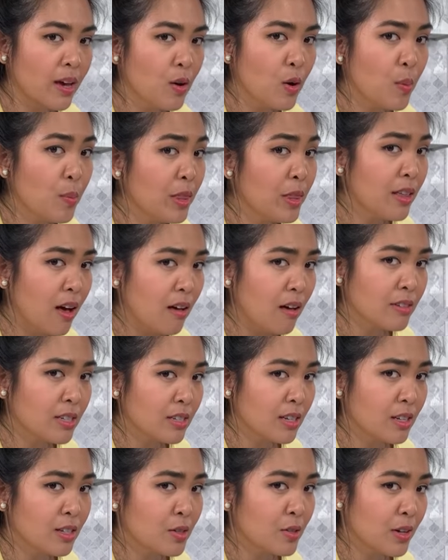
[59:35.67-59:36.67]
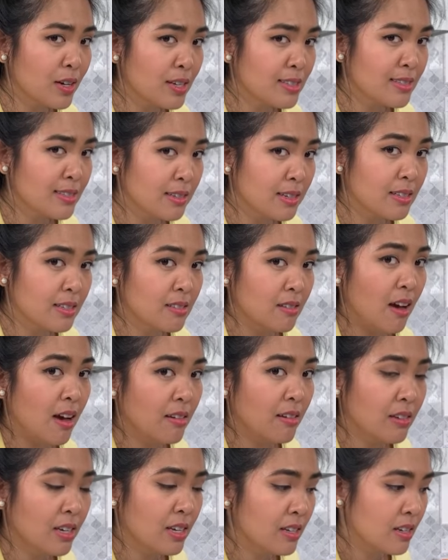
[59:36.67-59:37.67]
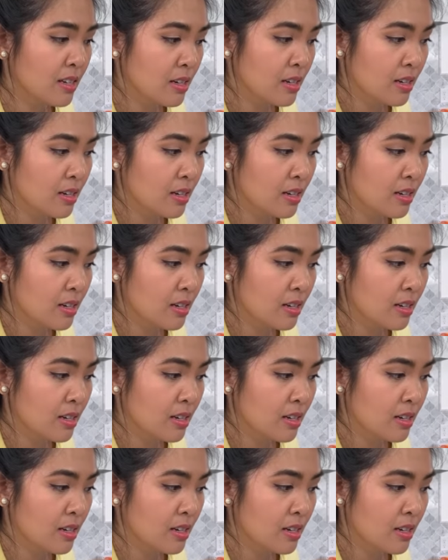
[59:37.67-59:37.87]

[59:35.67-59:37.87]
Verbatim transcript: open the oven, can you guys see inside of it?